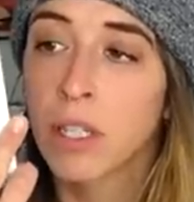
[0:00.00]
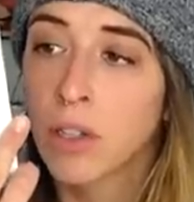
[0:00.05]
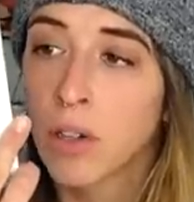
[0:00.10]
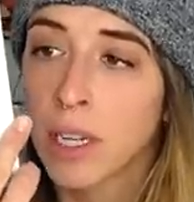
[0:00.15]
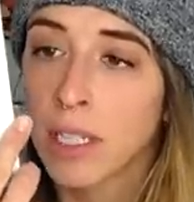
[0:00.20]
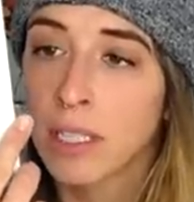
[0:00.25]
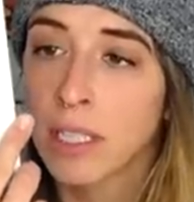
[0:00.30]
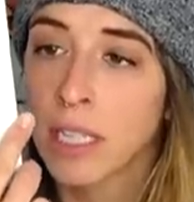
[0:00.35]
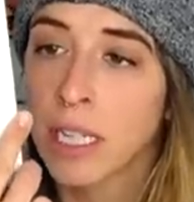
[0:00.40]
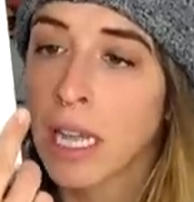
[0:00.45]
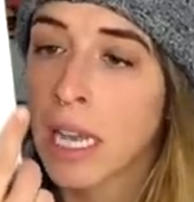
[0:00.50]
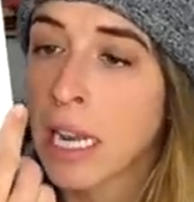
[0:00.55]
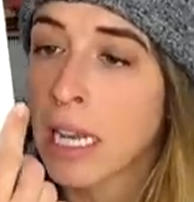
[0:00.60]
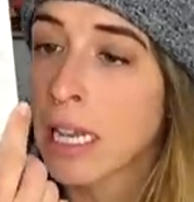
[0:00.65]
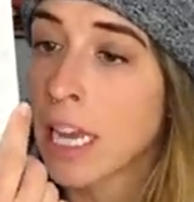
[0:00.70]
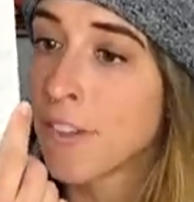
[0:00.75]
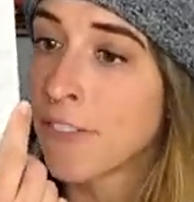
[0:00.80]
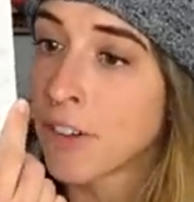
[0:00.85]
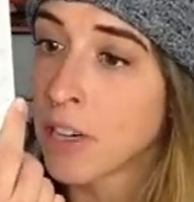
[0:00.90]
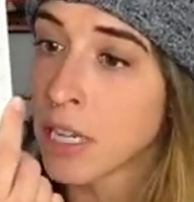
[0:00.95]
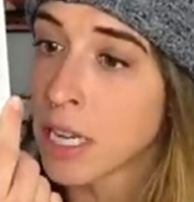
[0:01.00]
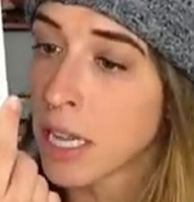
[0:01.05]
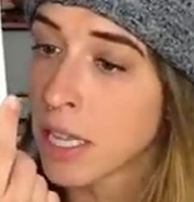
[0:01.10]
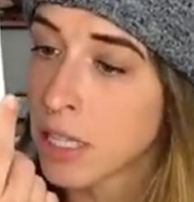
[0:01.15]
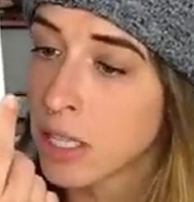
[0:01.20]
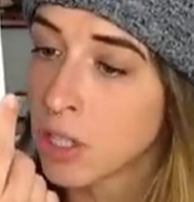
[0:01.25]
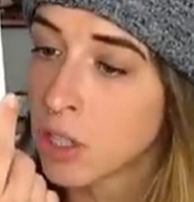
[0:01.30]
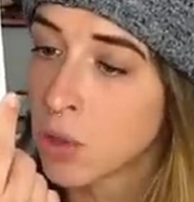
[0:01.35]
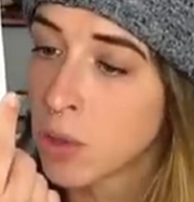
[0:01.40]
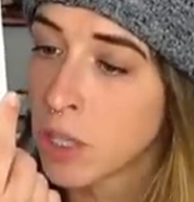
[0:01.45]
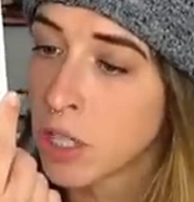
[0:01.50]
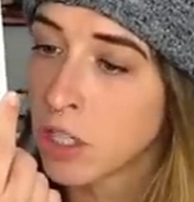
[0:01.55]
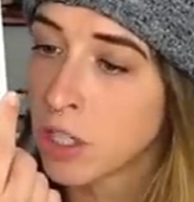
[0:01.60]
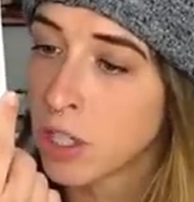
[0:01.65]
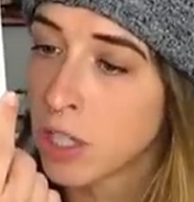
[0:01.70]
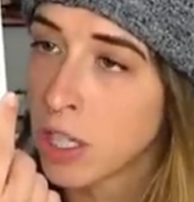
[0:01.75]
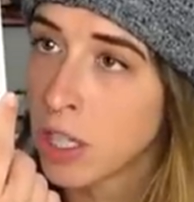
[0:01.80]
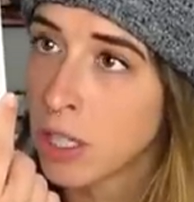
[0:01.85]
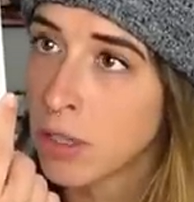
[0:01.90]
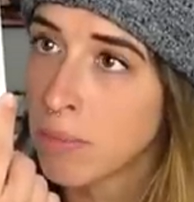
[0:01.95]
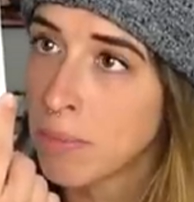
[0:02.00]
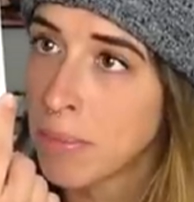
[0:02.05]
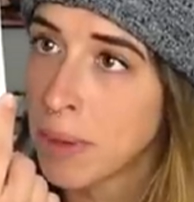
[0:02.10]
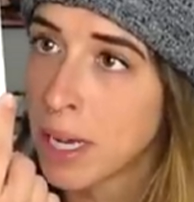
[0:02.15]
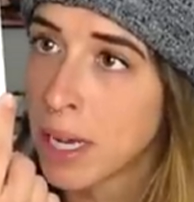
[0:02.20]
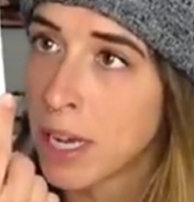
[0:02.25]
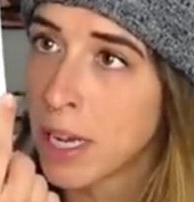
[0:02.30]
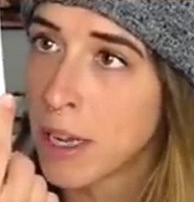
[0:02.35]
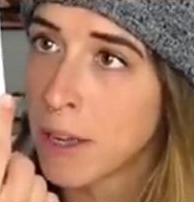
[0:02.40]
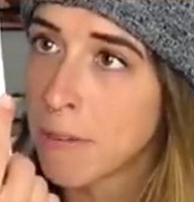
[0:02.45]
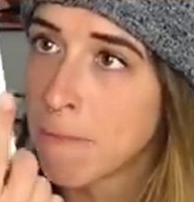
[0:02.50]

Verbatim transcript: trust it in a life or death situation, but